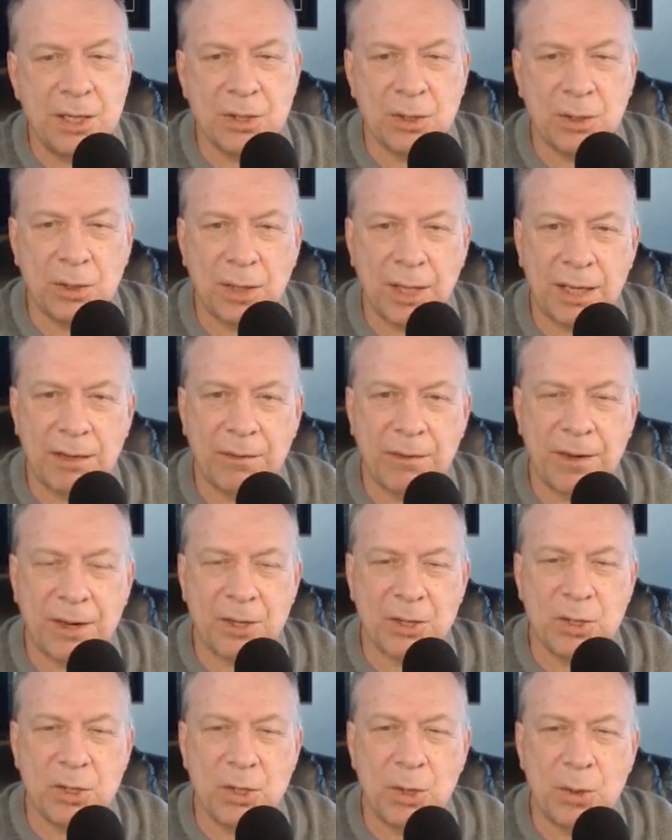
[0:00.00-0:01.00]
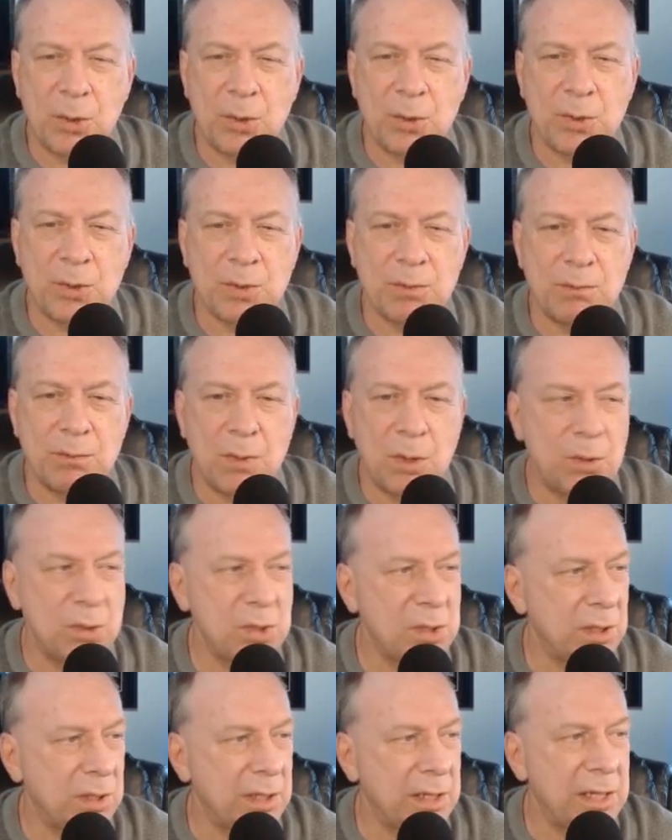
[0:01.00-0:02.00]
are lake effect snows
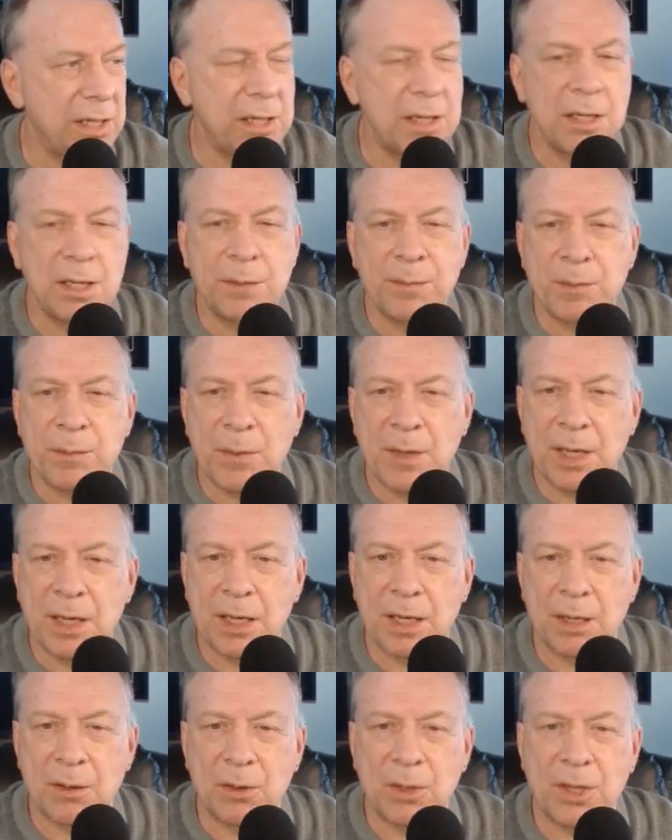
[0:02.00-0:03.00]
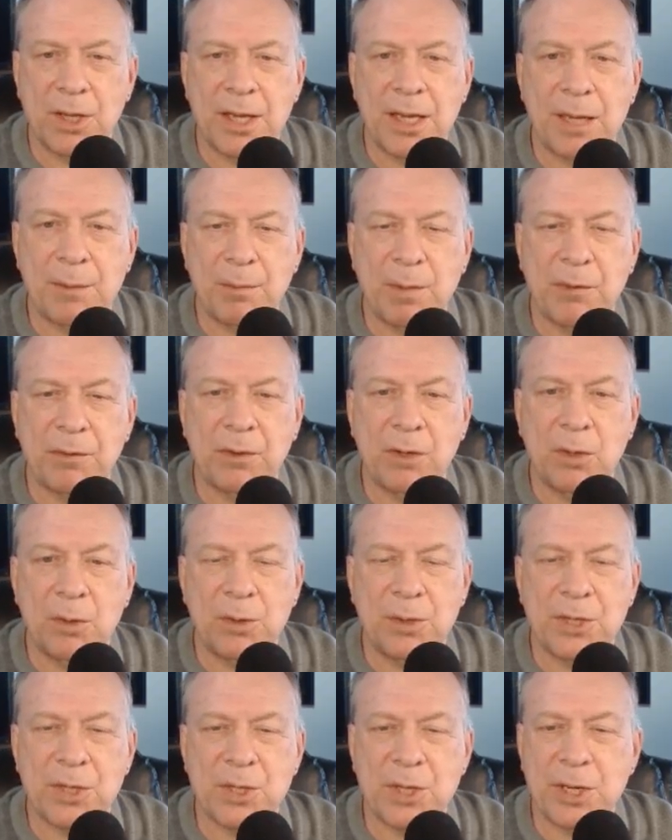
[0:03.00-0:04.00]
mostly. We're looking at Buffalo
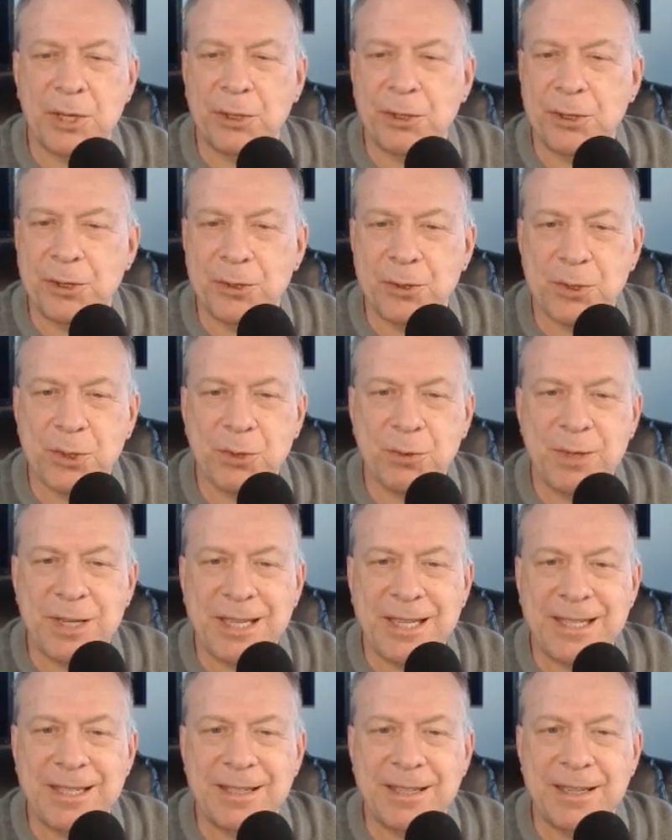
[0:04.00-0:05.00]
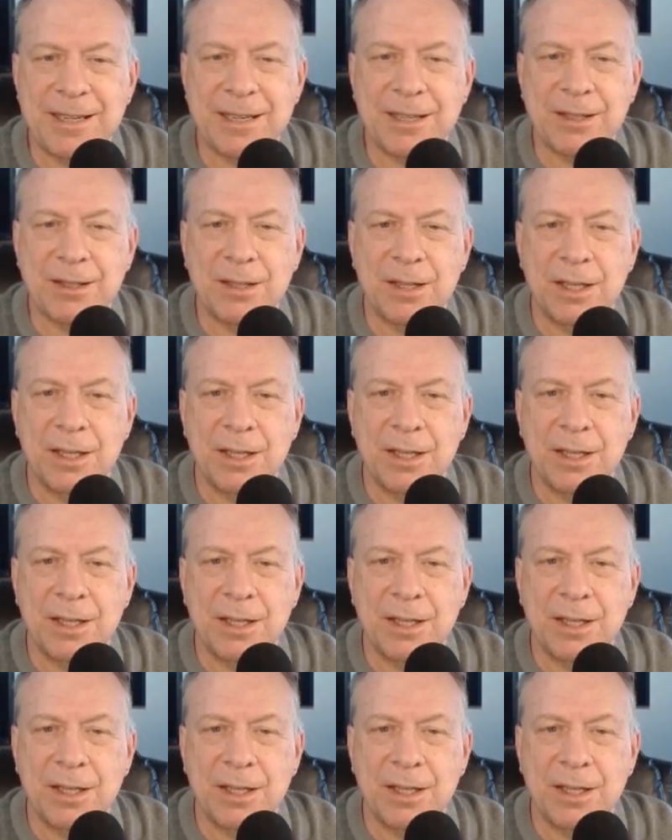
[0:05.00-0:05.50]
in the center of your screen there.